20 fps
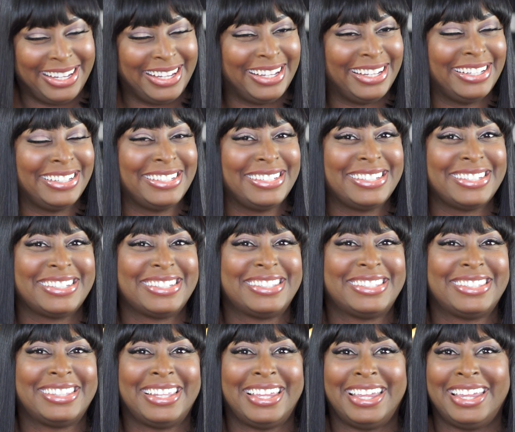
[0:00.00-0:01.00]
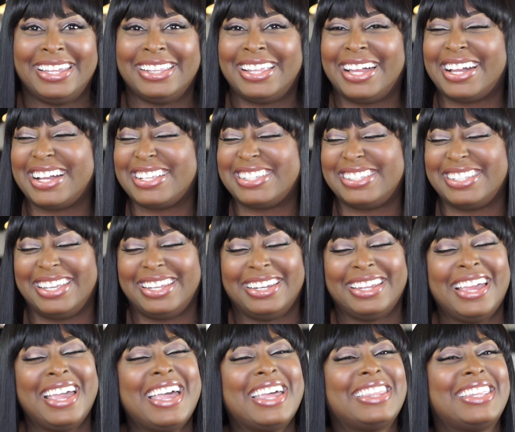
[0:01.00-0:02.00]
and just that, like I
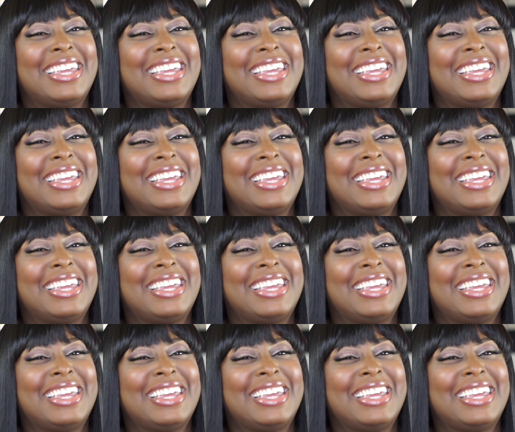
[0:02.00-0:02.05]
said,